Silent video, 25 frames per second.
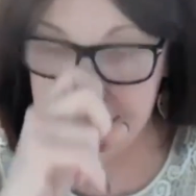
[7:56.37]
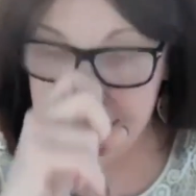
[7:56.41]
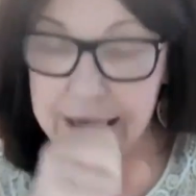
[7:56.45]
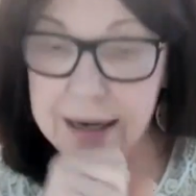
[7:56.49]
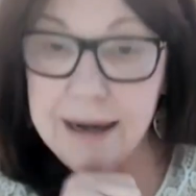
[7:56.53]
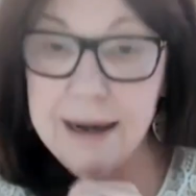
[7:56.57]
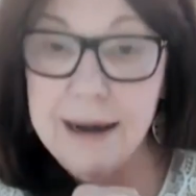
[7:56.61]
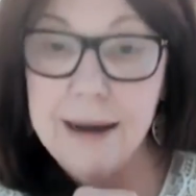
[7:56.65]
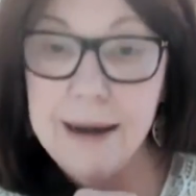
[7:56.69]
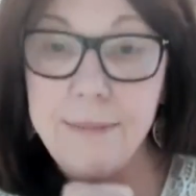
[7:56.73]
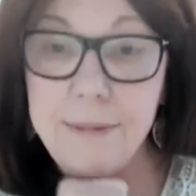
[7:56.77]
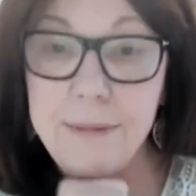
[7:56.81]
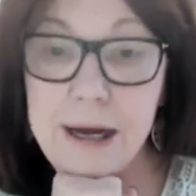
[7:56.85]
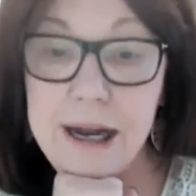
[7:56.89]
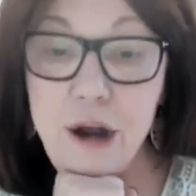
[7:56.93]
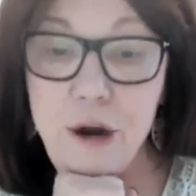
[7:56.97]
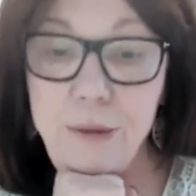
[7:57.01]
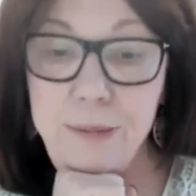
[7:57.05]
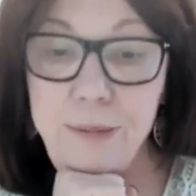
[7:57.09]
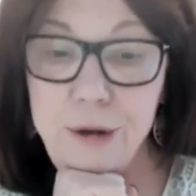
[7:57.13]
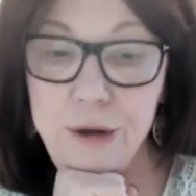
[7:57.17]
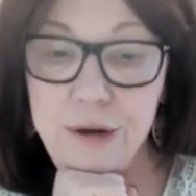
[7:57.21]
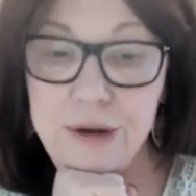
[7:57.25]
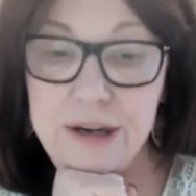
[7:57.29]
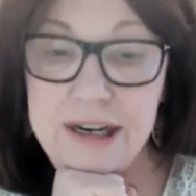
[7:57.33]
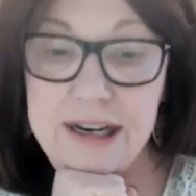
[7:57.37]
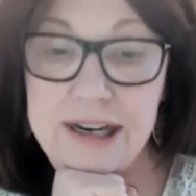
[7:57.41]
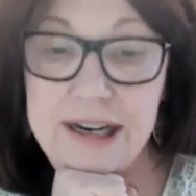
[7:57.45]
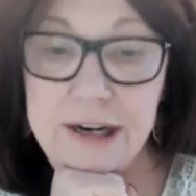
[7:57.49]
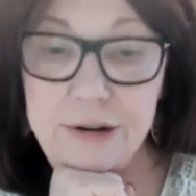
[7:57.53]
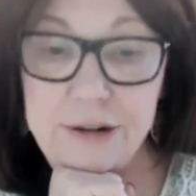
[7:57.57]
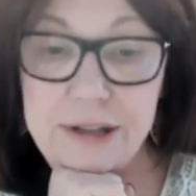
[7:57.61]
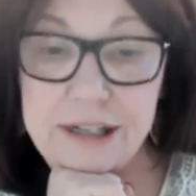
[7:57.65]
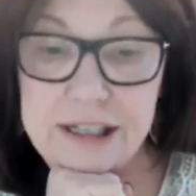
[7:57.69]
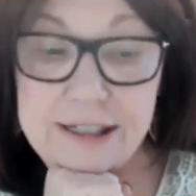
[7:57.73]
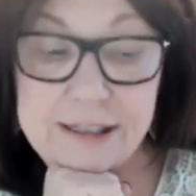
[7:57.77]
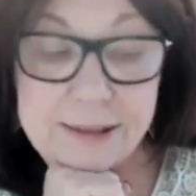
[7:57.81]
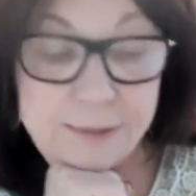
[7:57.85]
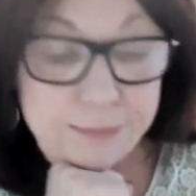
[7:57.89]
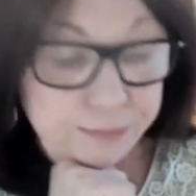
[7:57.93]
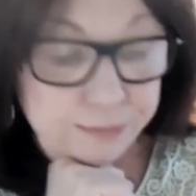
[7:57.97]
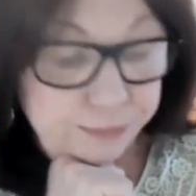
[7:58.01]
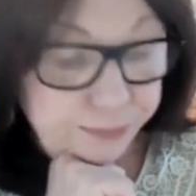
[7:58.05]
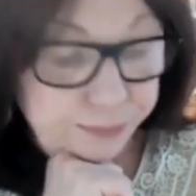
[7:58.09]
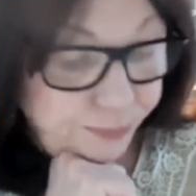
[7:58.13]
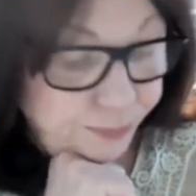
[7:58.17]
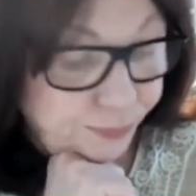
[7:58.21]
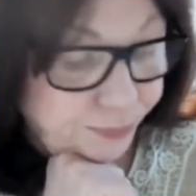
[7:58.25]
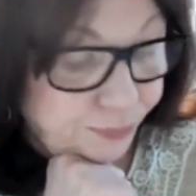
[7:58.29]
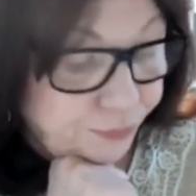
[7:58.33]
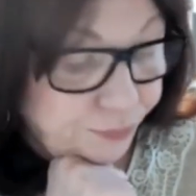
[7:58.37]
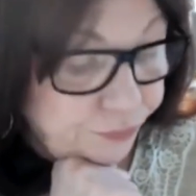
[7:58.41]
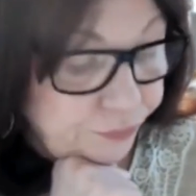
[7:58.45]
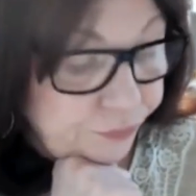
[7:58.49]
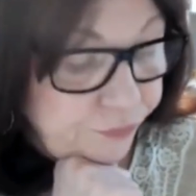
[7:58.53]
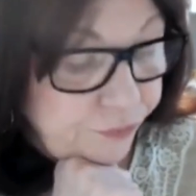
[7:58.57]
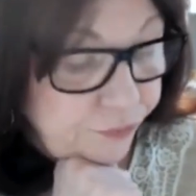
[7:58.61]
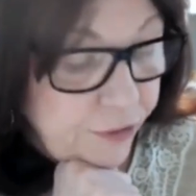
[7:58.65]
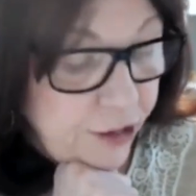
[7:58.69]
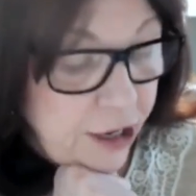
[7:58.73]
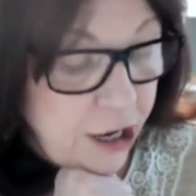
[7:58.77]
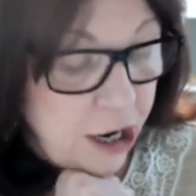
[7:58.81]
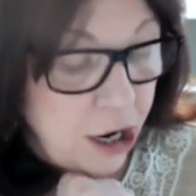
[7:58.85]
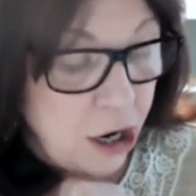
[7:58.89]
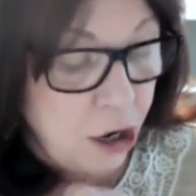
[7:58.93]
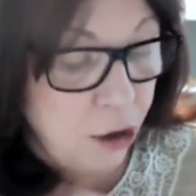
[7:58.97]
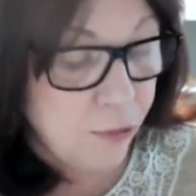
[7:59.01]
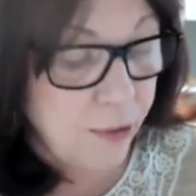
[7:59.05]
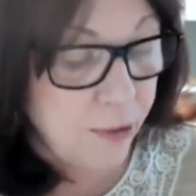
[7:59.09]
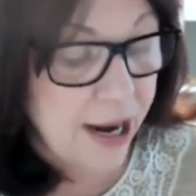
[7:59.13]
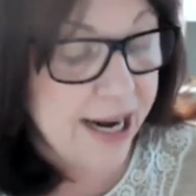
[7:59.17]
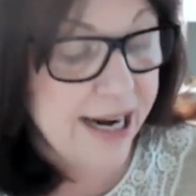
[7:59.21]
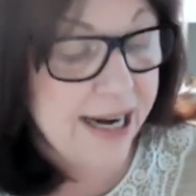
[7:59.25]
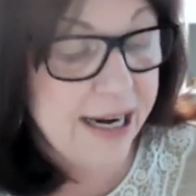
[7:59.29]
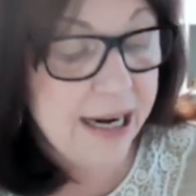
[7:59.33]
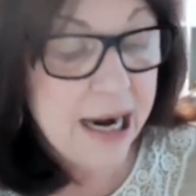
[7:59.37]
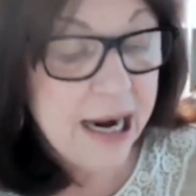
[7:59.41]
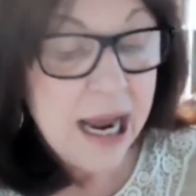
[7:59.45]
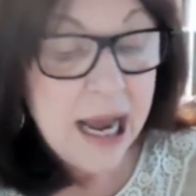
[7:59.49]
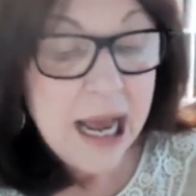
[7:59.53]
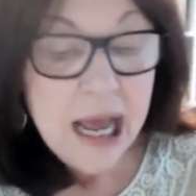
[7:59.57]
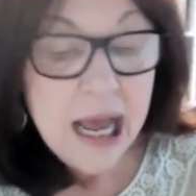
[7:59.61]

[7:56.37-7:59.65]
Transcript: I hope you can hear this. All right,